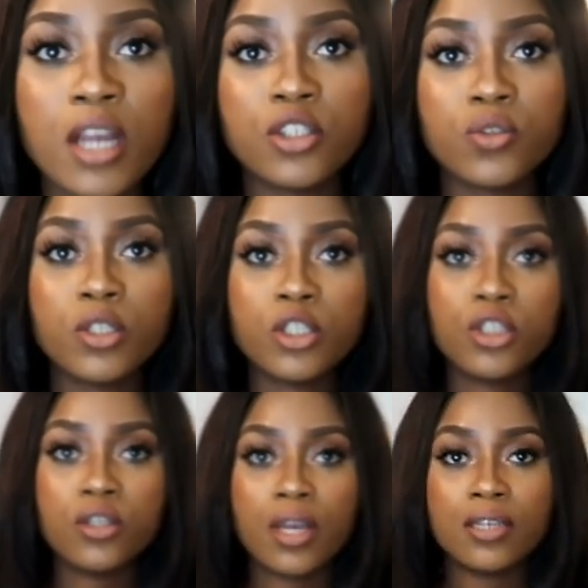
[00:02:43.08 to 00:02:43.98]
I just want to
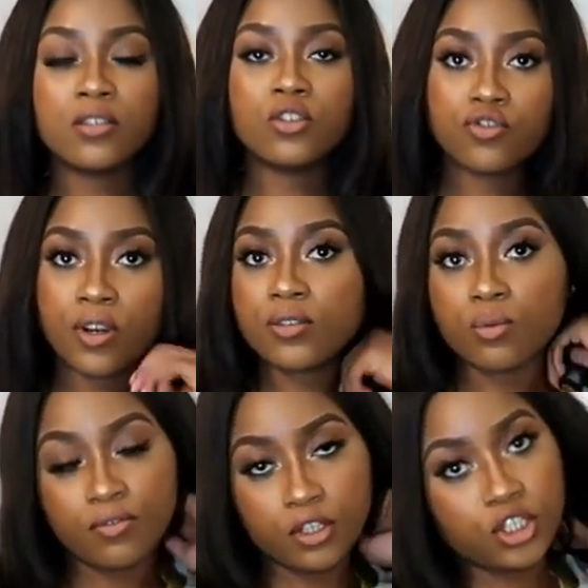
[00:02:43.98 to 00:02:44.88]
show you guys a
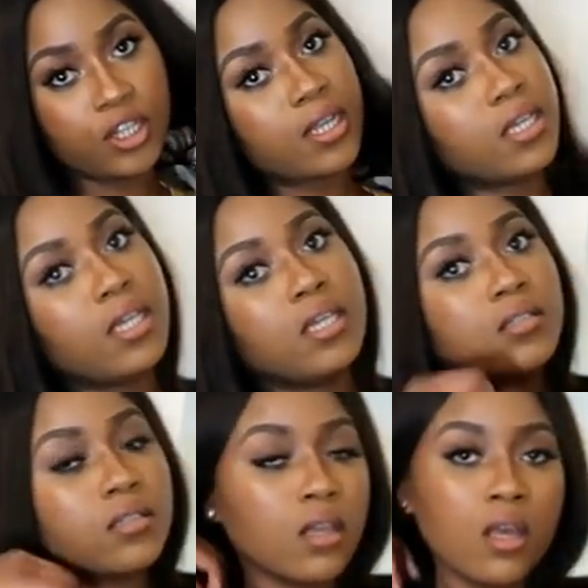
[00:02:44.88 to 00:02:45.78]
dress with a jacket.
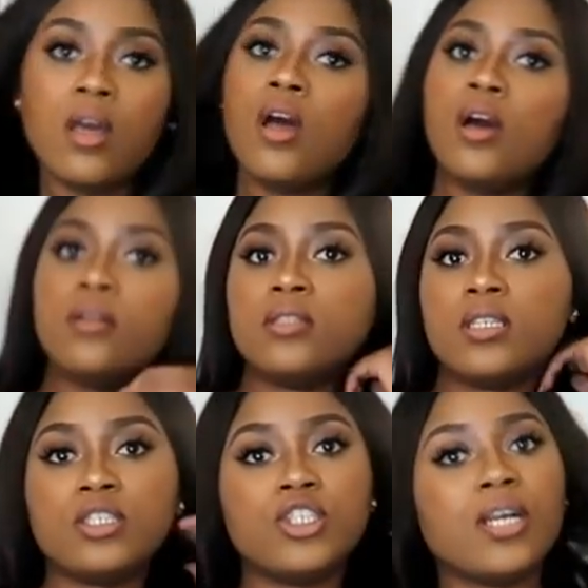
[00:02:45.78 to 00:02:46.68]
And um,
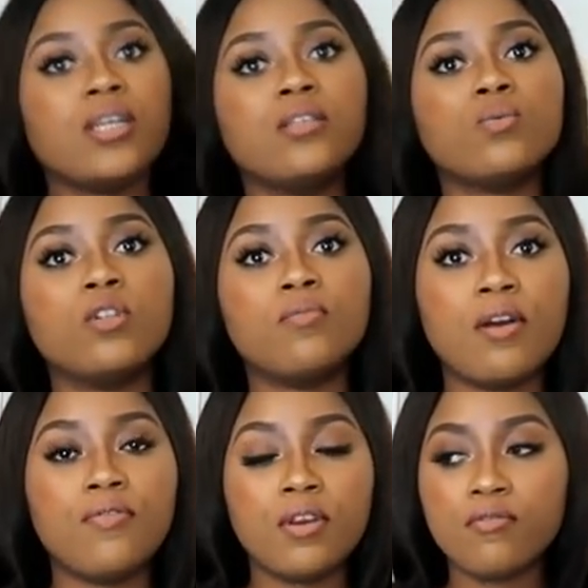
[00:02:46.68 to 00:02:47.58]
this jacket is one of
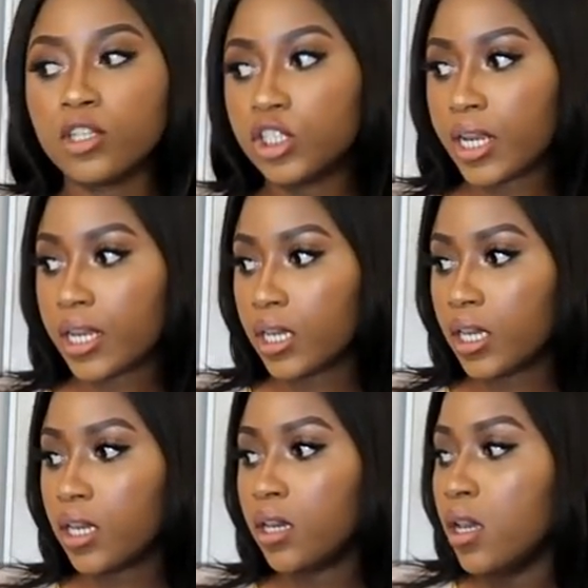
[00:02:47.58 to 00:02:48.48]
my favorite
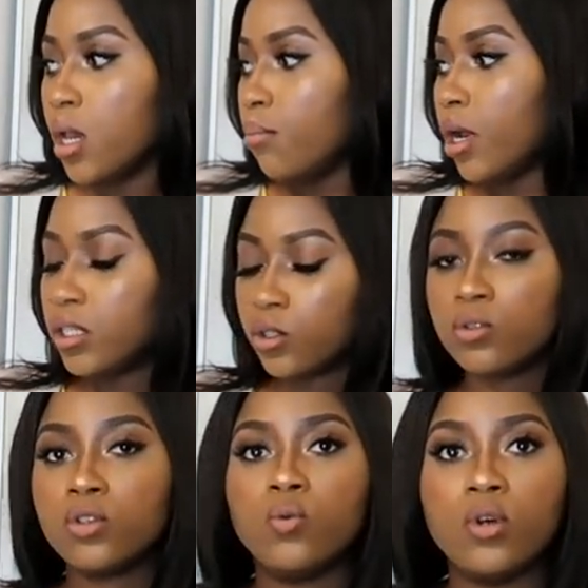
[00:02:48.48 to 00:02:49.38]
jacket, but it's
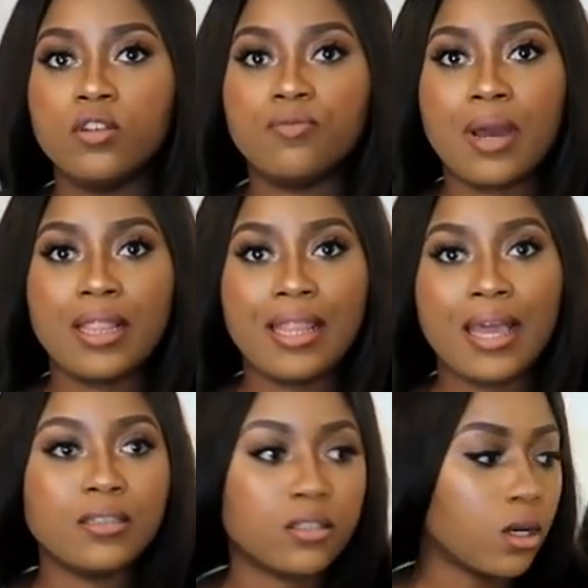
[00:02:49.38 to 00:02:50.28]
also one of my
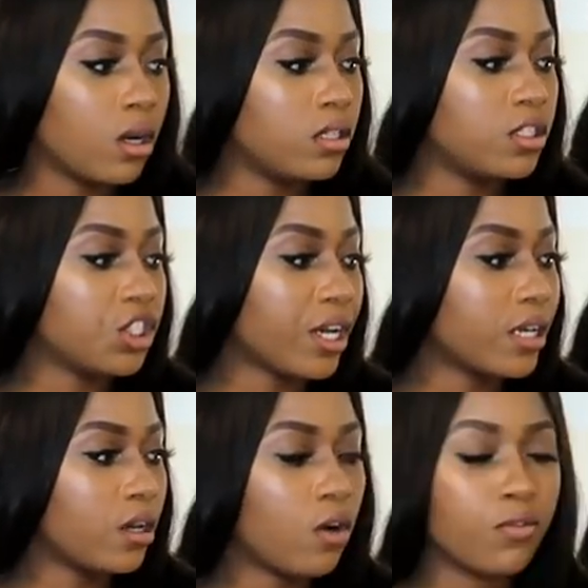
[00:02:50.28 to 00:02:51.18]
light colored
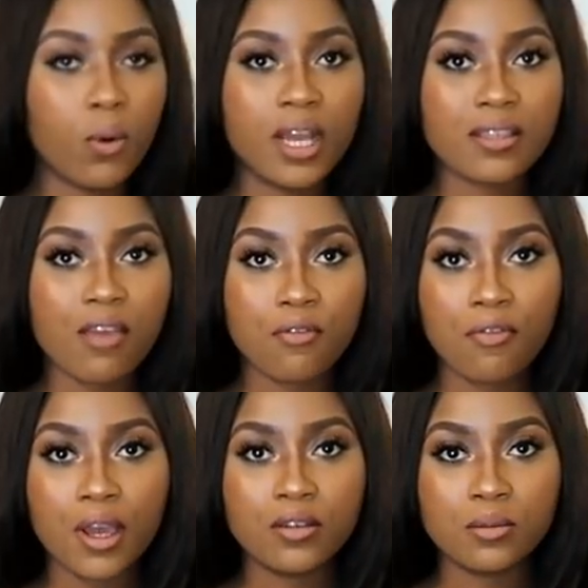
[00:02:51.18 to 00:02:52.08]
jacket. Otherwise,
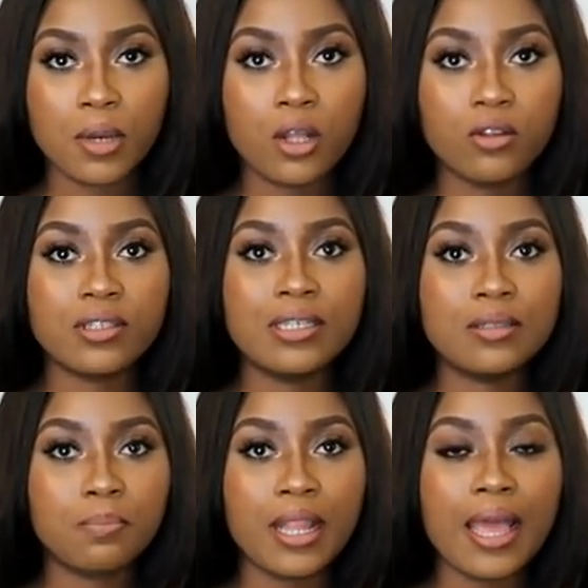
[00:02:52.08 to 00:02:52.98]
everything else in my closet
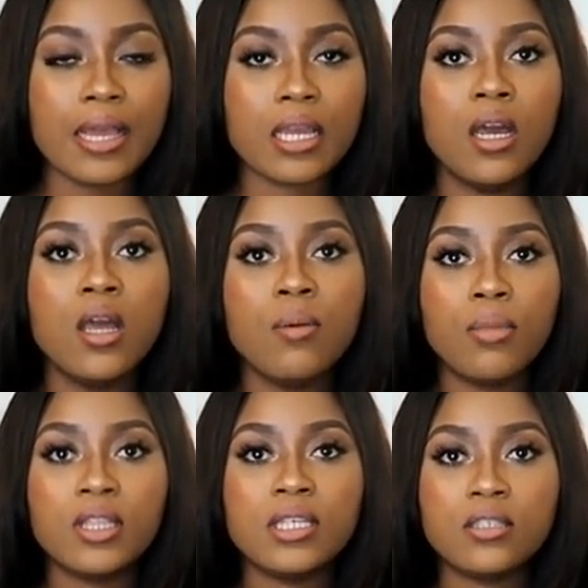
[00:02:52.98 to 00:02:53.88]
is black.
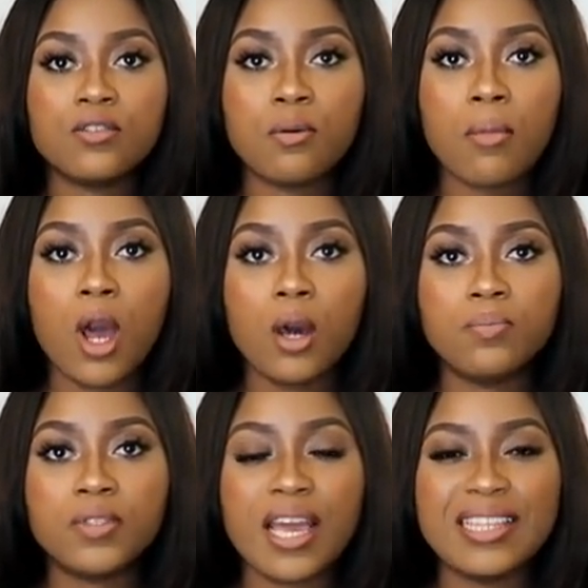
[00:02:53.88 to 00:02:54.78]
But this is from
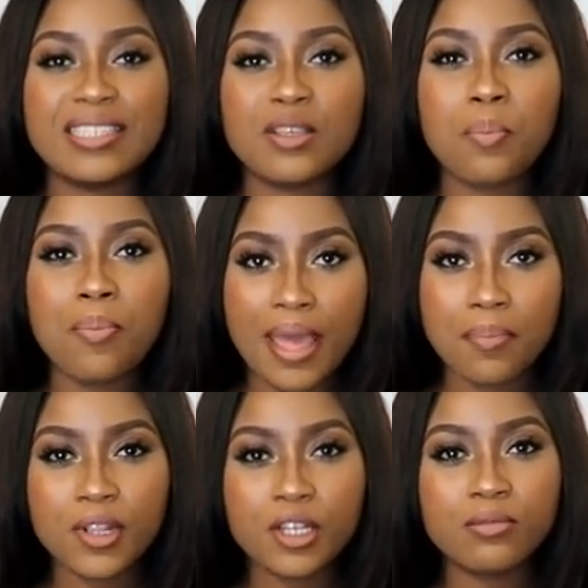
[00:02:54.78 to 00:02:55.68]
Hobbs, and it's a
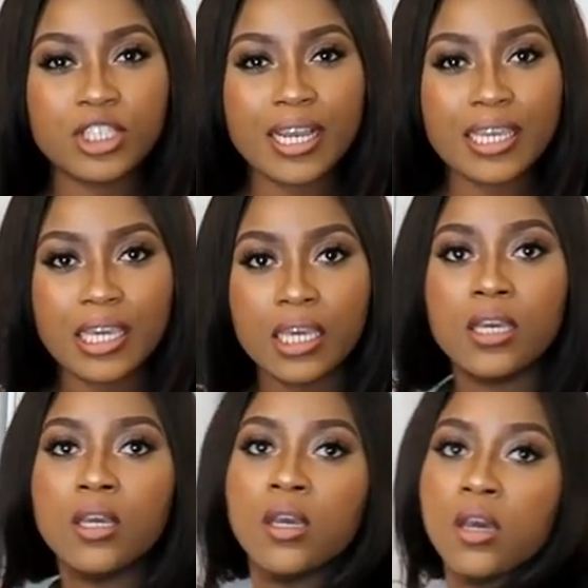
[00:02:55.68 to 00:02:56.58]
peplum jacket.